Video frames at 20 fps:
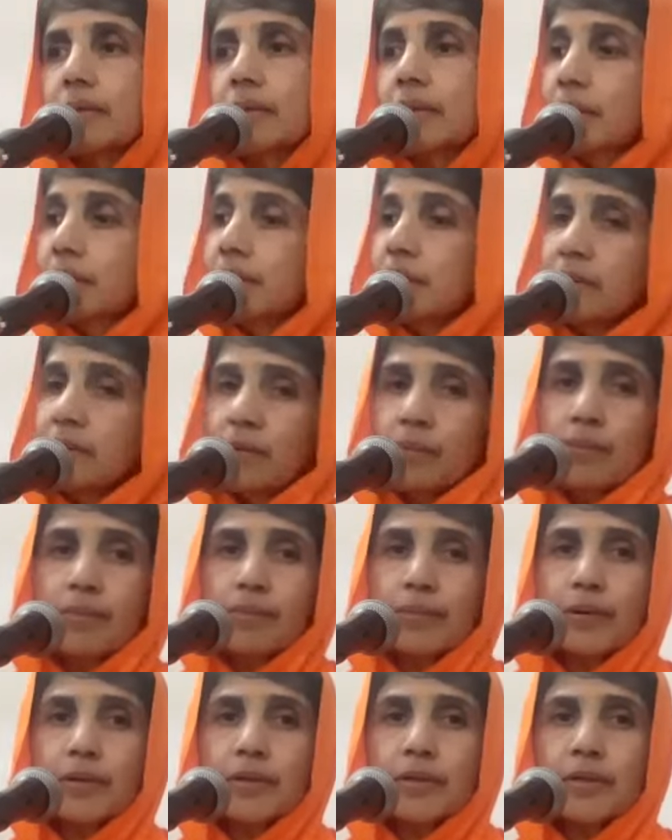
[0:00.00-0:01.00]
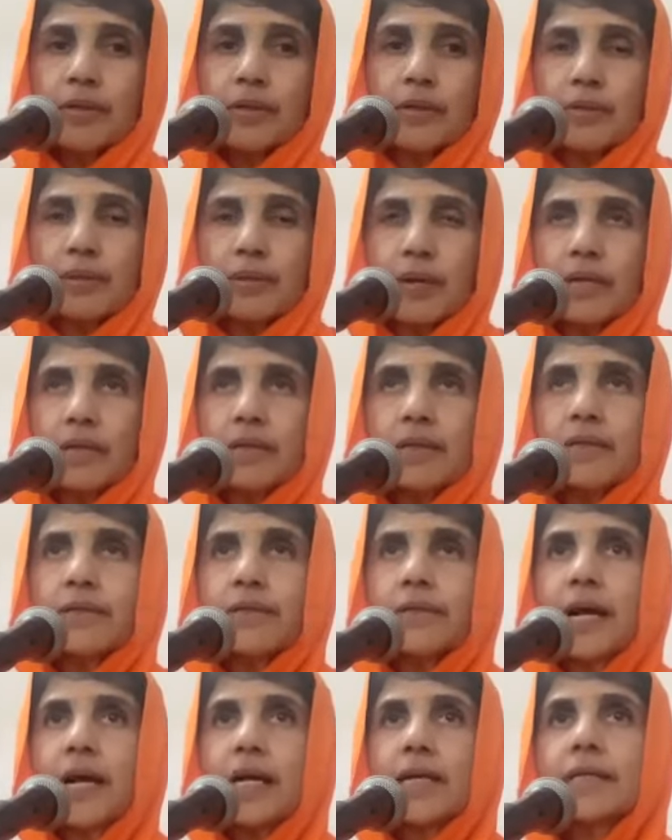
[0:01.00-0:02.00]
This is important to
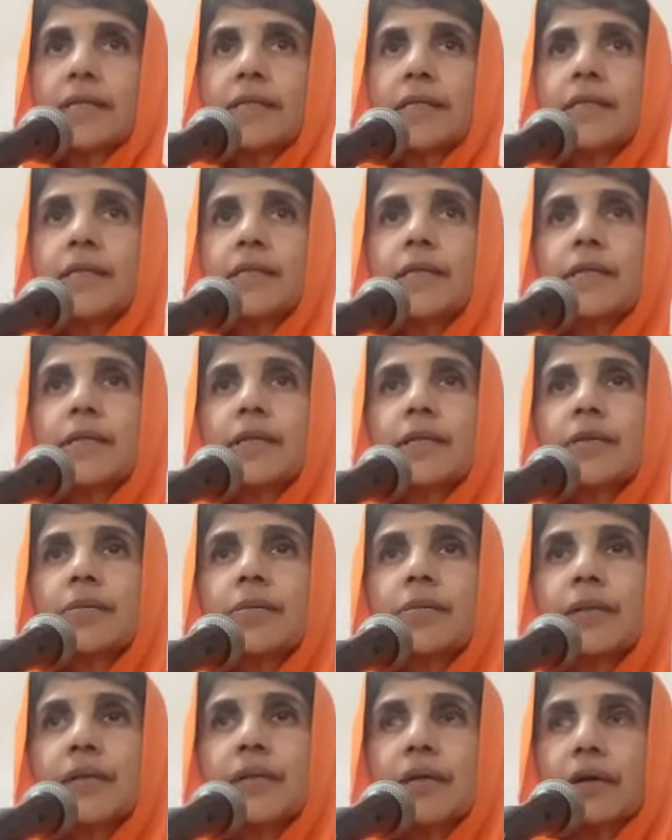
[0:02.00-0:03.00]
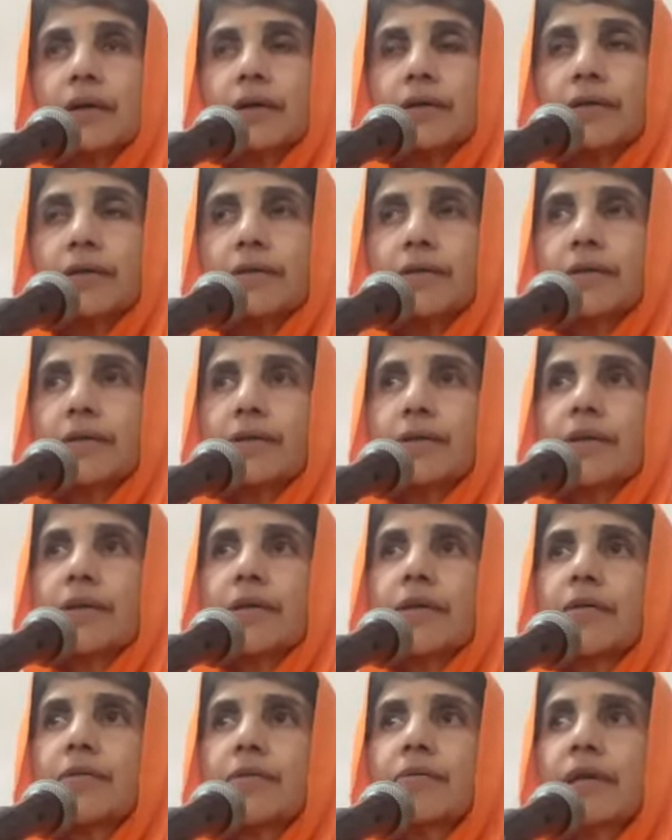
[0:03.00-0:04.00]
understand because
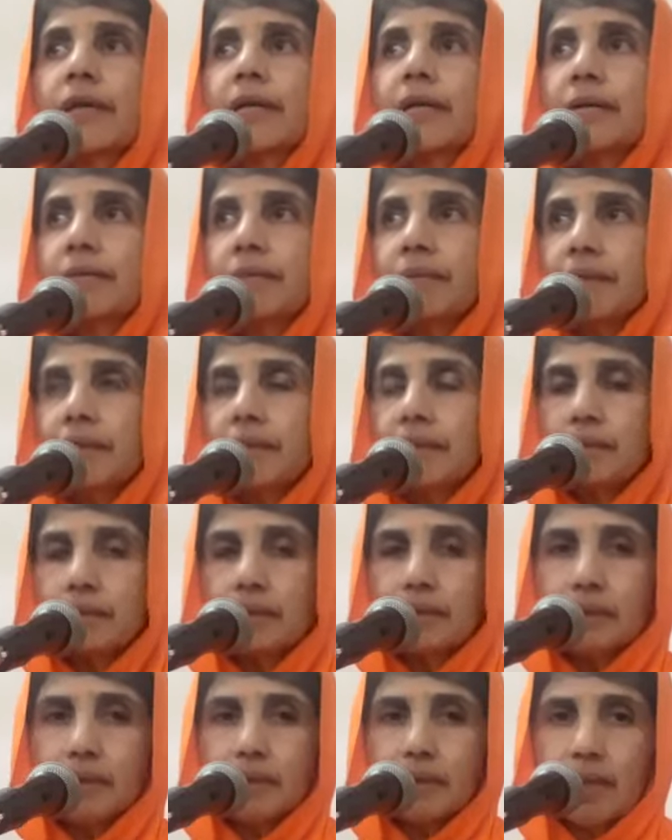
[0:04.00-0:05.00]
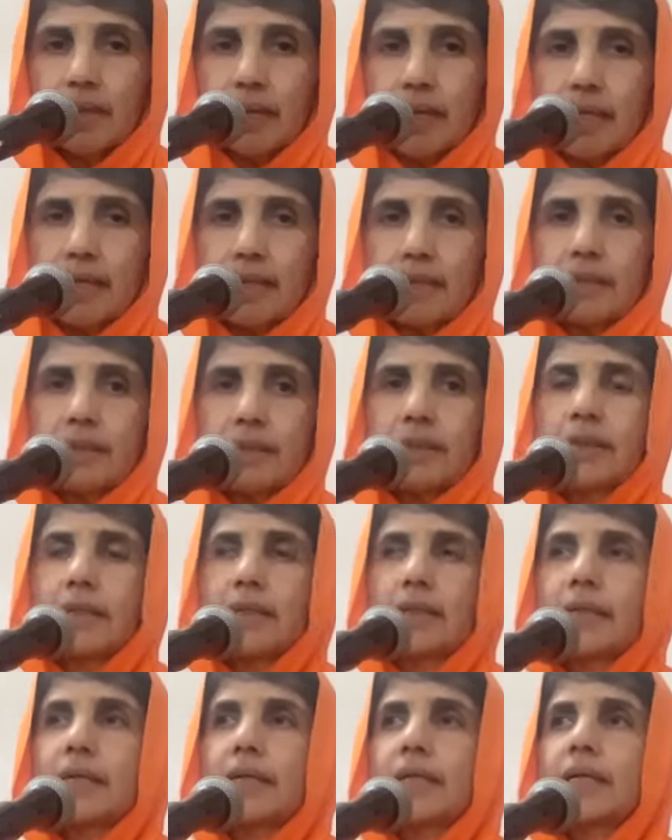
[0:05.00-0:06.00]
when we look at
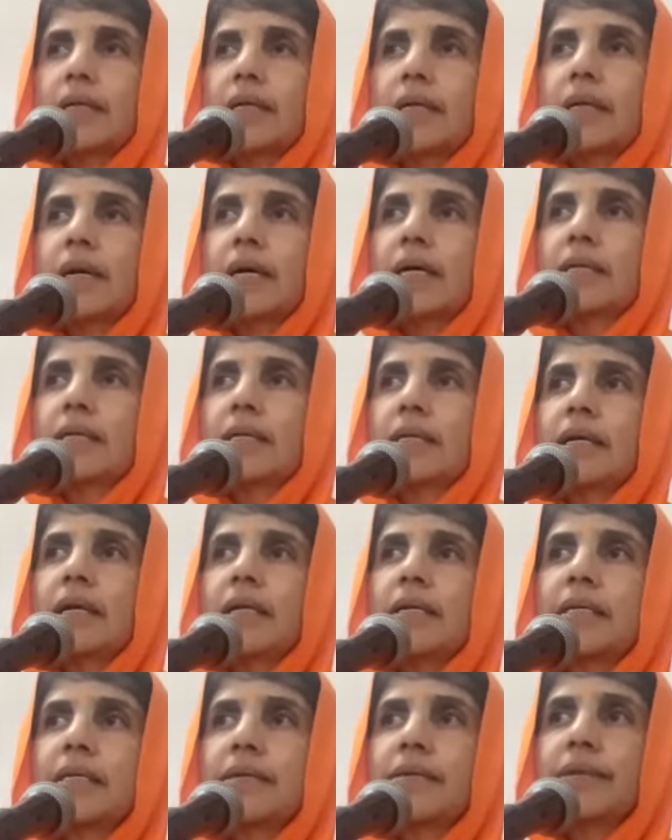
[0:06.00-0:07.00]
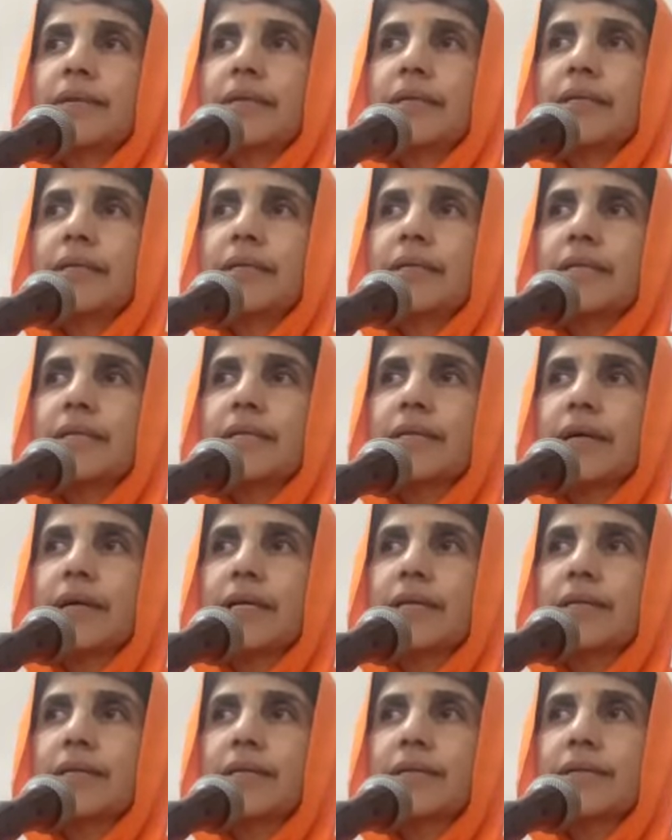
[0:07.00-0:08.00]
uncultivated
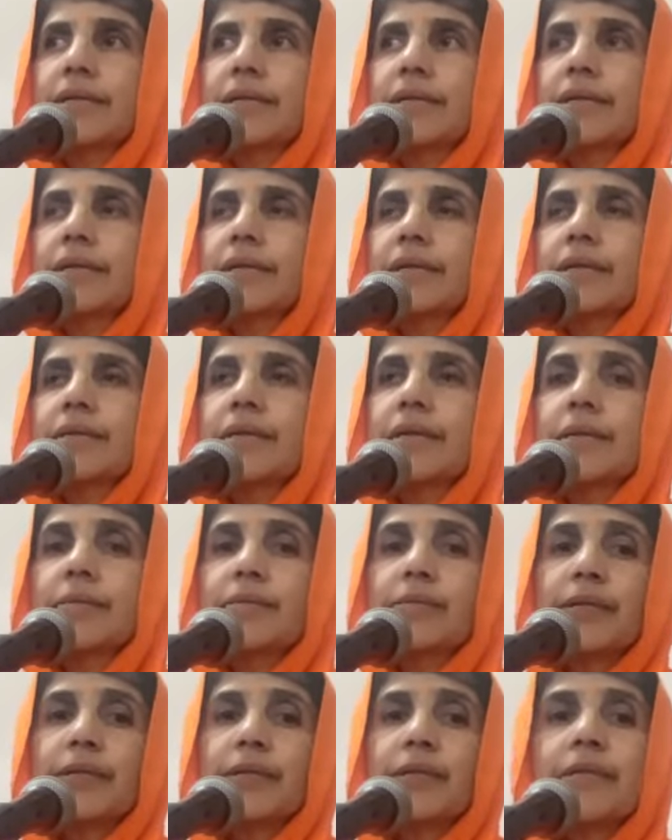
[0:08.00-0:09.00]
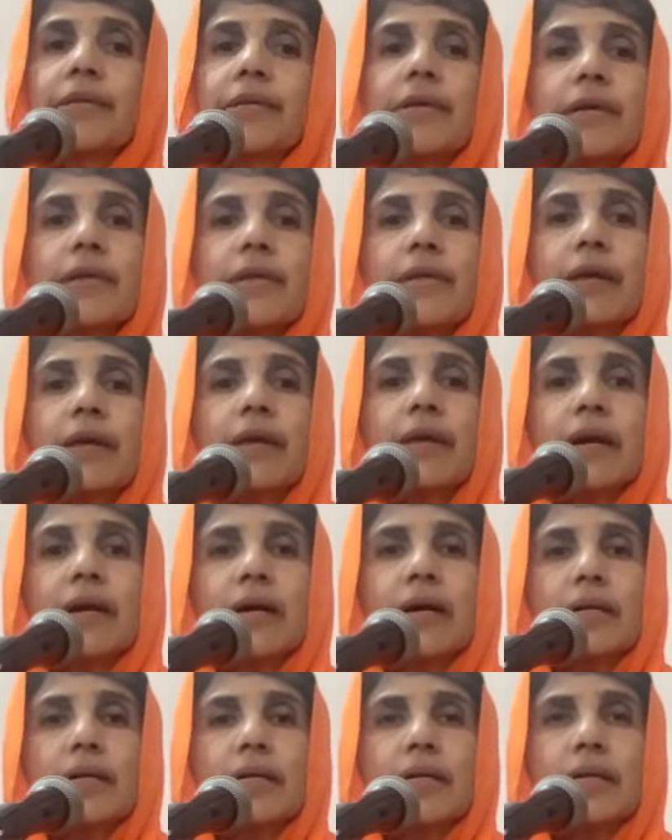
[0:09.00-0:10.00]
desires, that means they
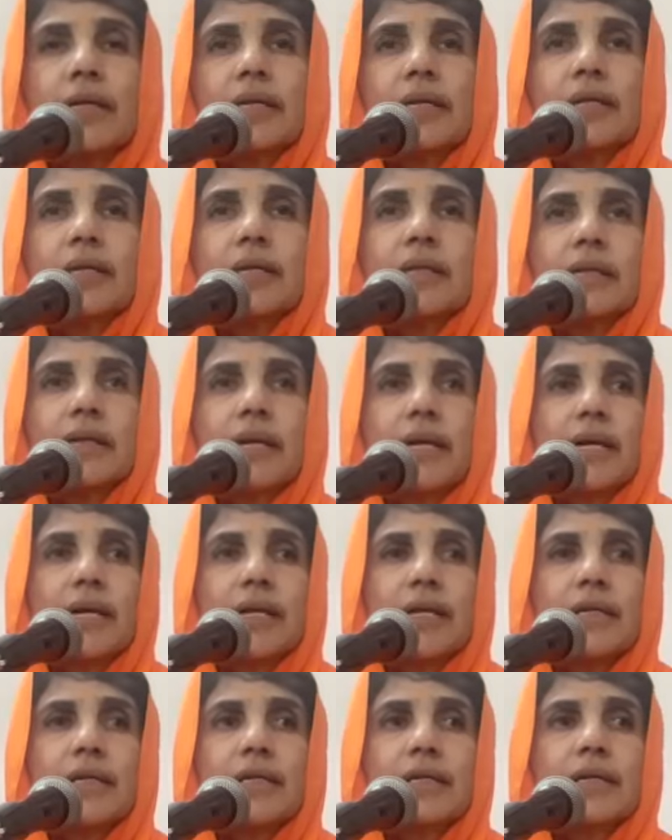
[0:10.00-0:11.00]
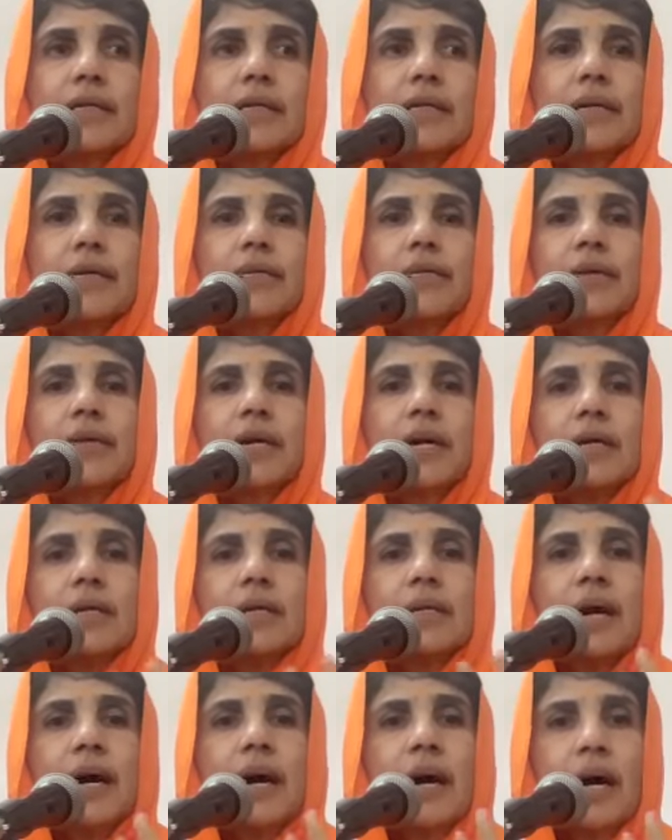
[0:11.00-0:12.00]
are ingrained. We
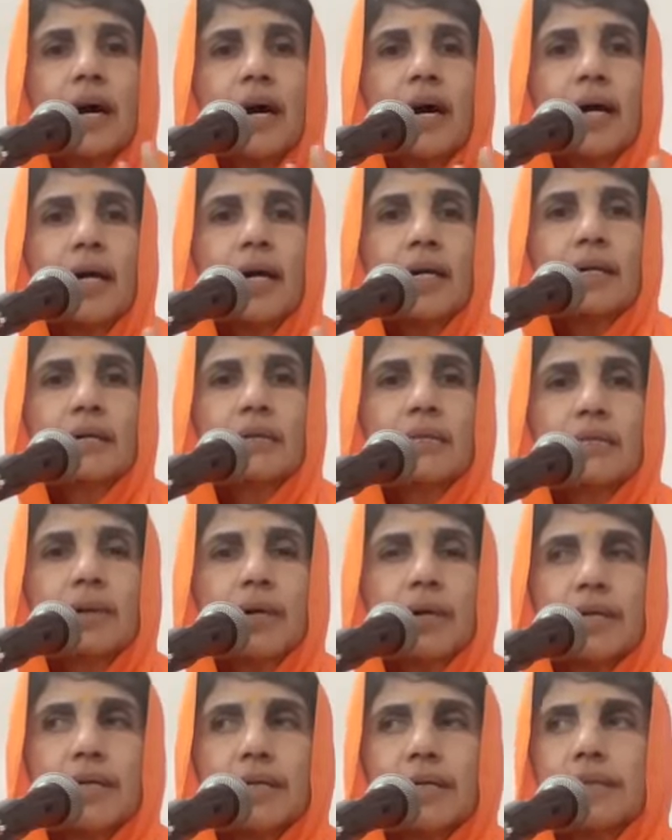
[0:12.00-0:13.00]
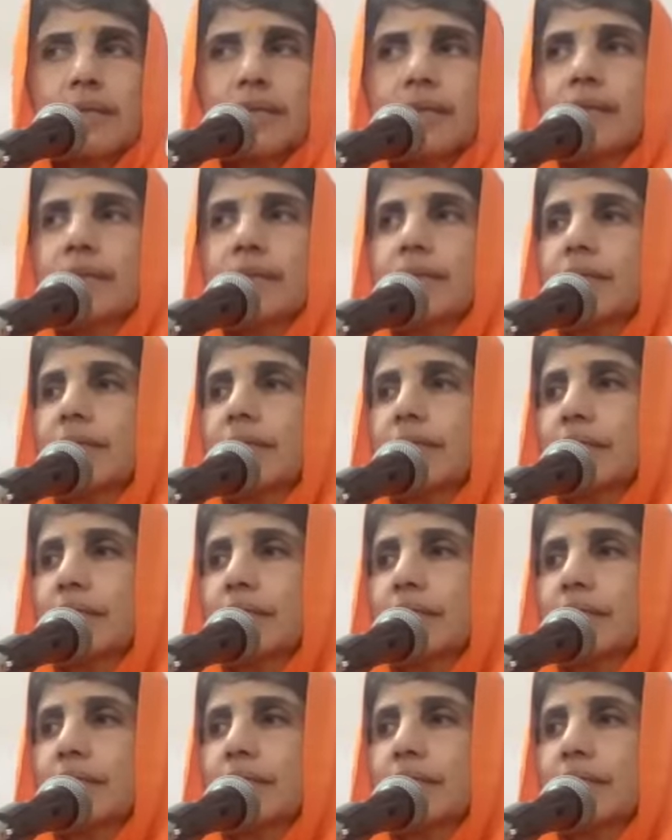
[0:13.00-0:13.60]
are hardwired